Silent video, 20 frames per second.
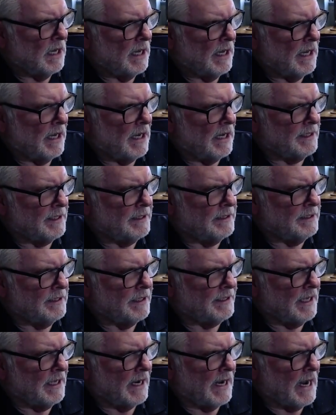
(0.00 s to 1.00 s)
And
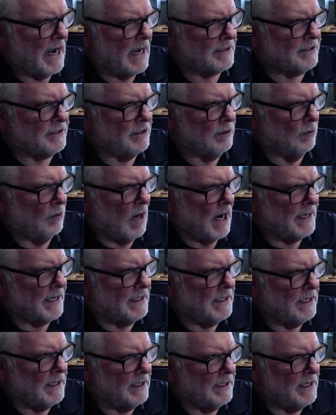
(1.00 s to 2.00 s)
did they ask you why you
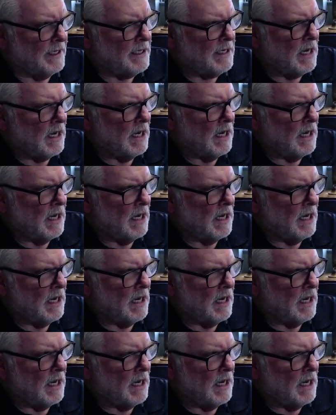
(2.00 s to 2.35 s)
needed it?